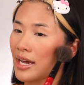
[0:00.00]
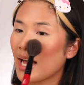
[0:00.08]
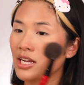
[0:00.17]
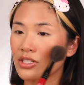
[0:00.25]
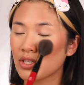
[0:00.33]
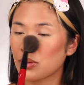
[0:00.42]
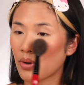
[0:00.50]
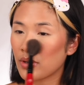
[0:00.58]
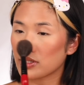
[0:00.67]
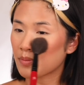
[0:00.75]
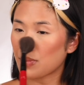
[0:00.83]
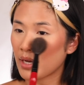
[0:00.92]
I actually
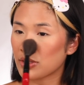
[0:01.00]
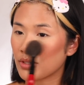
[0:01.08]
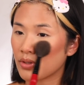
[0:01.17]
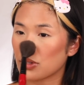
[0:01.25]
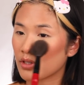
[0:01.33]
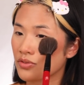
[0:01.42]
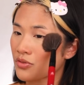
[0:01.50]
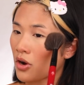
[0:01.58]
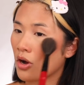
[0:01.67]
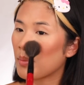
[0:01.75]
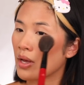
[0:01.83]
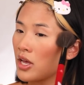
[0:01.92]
got inspired to do this
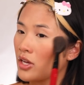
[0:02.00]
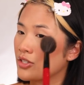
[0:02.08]
from